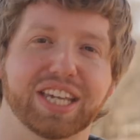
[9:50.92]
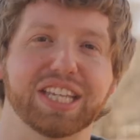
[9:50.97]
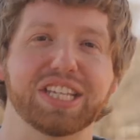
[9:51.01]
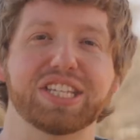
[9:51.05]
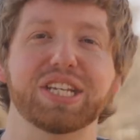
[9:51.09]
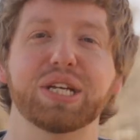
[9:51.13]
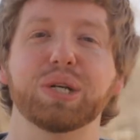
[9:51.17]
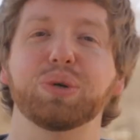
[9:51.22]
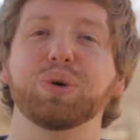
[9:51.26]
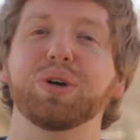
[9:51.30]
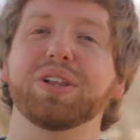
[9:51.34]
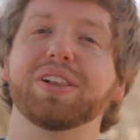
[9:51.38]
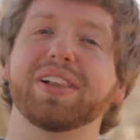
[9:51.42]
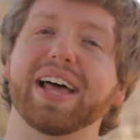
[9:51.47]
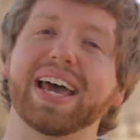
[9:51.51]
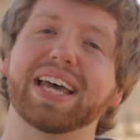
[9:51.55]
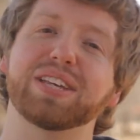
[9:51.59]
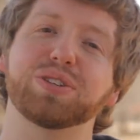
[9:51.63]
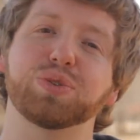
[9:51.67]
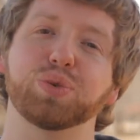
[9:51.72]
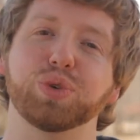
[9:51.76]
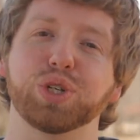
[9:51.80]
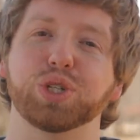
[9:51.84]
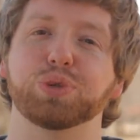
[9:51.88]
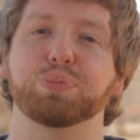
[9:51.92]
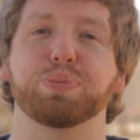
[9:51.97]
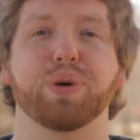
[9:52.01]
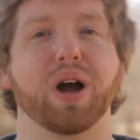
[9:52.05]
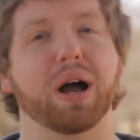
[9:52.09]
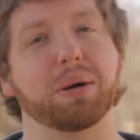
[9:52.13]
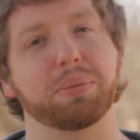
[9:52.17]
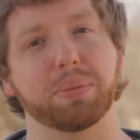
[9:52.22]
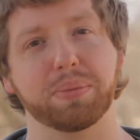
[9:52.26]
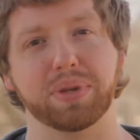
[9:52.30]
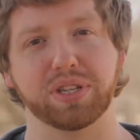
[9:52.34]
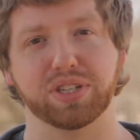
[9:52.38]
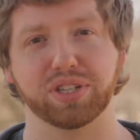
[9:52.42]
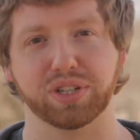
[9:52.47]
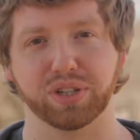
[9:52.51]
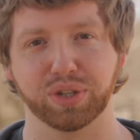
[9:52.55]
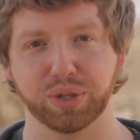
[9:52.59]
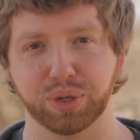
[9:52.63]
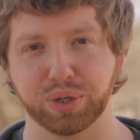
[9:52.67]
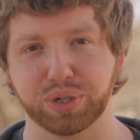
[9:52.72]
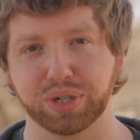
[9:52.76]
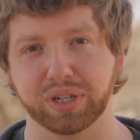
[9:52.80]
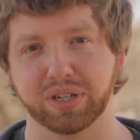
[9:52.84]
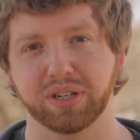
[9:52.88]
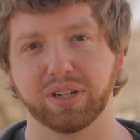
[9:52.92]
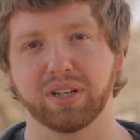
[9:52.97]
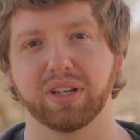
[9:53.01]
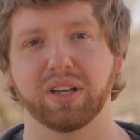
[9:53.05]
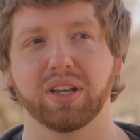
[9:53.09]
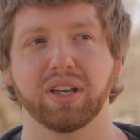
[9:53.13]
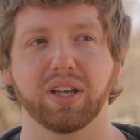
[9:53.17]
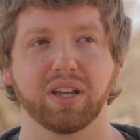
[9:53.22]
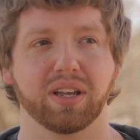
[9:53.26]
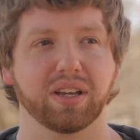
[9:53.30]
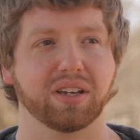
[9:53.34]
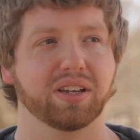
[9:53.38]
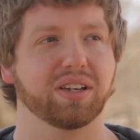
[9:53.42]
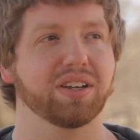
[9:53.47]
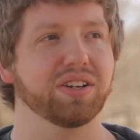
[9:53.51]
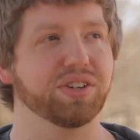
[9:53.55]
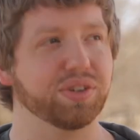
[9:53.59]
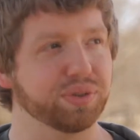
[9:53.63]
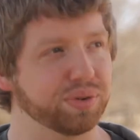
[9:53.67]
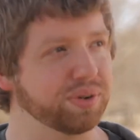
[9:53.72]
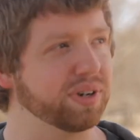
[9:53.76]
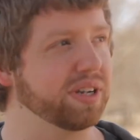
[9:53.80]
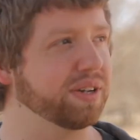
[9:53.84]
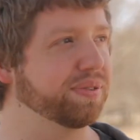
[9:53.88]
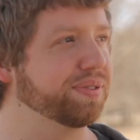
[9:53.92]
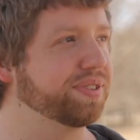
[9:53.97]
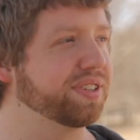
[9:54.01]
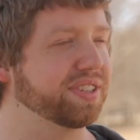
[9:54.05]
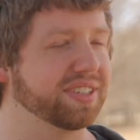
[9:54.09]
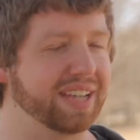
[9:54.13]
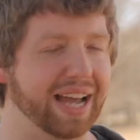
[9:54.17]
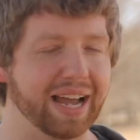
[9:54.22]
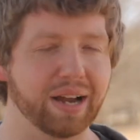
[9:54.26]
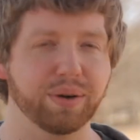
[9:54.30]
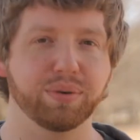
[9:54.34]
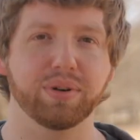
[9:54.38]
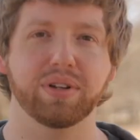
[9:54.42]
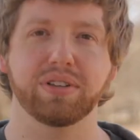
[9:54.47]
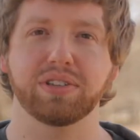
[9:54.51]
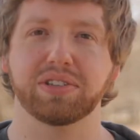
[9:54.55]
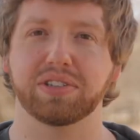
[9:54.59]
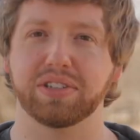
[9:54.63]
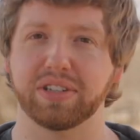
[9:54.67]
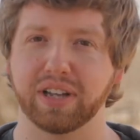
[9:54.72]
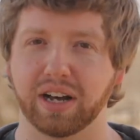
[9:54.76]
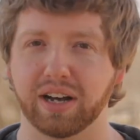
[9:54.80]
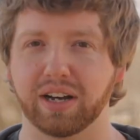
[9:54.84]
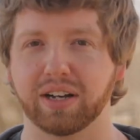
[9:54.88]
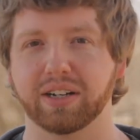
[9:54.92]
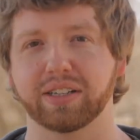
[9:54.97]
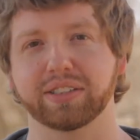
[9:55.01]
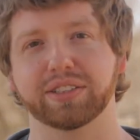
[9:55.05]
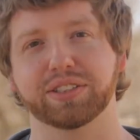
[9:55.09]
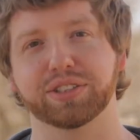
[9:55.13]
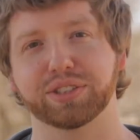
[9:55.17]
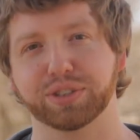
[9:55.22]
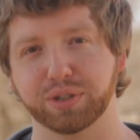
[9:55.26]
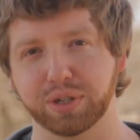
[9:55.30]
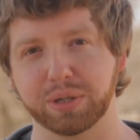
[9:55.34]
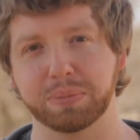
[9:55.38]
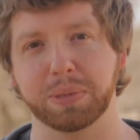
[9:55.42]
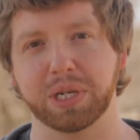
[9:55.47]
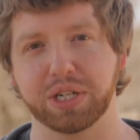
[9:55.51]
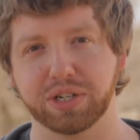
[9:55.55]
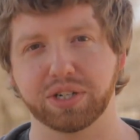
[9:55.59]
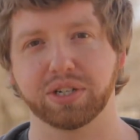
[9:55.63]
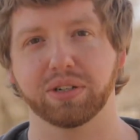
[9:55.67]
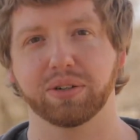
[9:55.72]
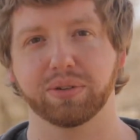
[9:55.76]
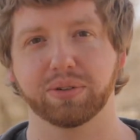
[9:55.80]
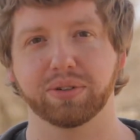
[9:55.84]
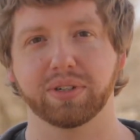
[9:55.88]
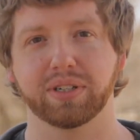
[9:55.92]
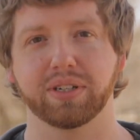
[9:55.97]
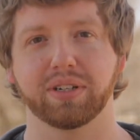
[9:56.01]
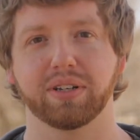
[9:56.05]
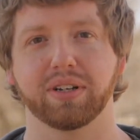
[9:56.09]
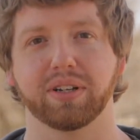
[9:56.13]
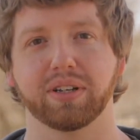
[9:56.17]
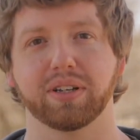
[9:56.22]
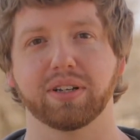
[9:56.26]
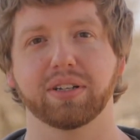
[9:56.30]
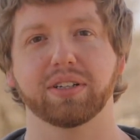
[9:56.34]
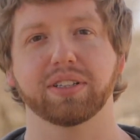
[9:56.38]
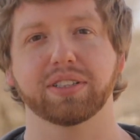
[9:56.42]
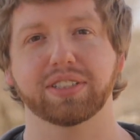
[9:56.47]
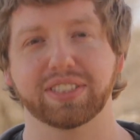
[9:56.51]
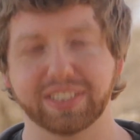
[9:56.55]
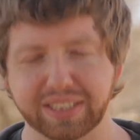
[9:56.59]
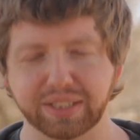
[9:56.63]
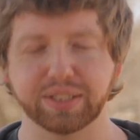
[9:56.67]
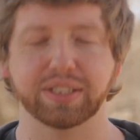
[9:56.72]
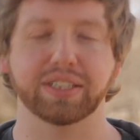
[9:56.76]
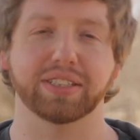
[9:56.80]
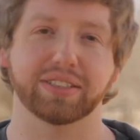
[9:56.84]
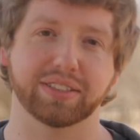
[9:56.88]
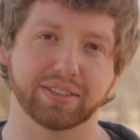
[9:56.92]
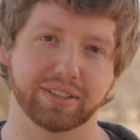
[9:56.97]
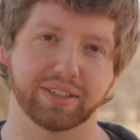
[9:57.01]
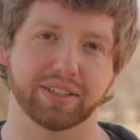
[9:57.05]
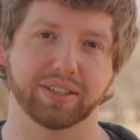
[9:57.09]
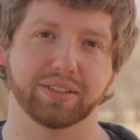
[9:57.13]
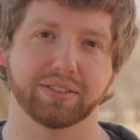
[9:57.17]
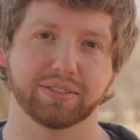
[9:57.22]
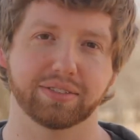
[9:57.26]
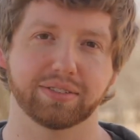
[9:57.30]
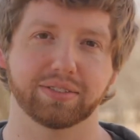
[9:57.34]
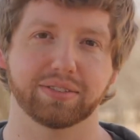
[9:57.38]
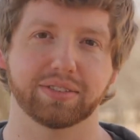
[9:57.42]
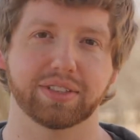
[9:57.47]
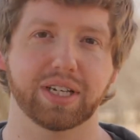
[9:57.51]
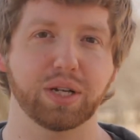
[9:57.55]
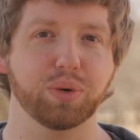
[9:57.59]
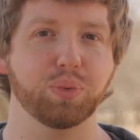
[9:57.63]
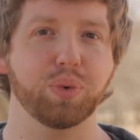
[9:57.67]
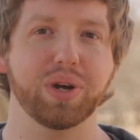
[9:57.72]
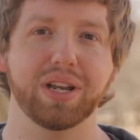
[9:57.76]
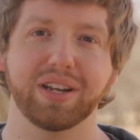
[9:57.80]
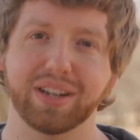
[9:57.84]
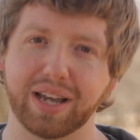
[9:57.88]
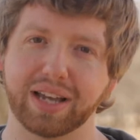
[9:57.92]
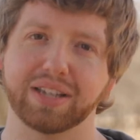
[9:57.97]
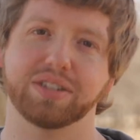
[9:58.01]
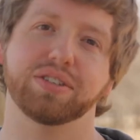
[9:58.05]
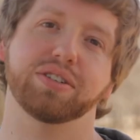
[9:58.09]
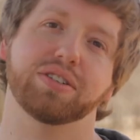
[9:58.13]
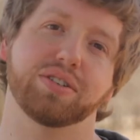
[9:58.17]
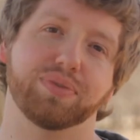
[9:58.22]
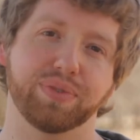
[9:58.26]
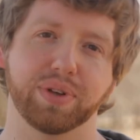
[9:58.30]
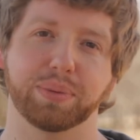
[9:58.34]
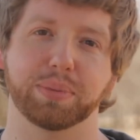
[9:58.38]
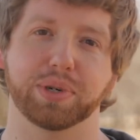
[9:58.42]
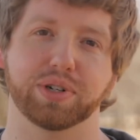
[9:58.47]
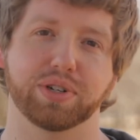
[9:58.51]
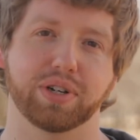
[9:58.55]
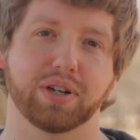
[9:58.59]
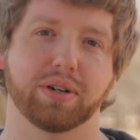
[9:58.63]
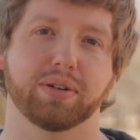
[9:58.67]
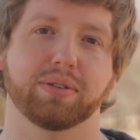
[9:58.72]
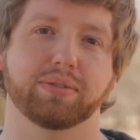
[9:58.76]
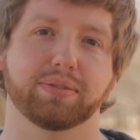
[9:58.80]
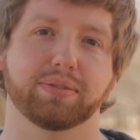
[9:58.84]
Continuing last week's problem and solution. Good grief. Sirens, dogs, screaming children. Seriously, can we not just film a show?